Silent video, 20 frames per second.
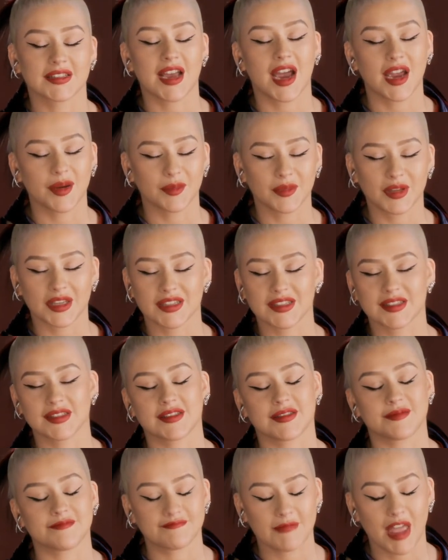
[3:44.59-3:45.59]

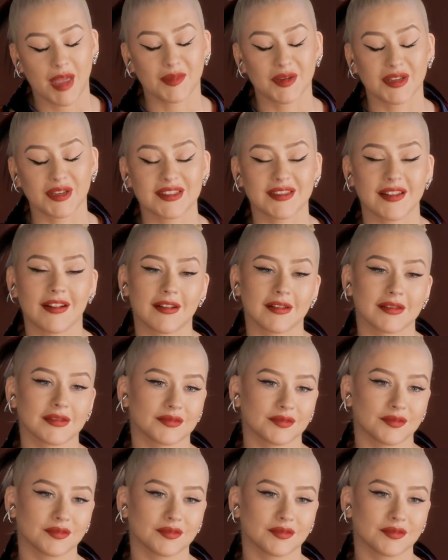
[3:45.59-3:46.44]
timeless, epic song.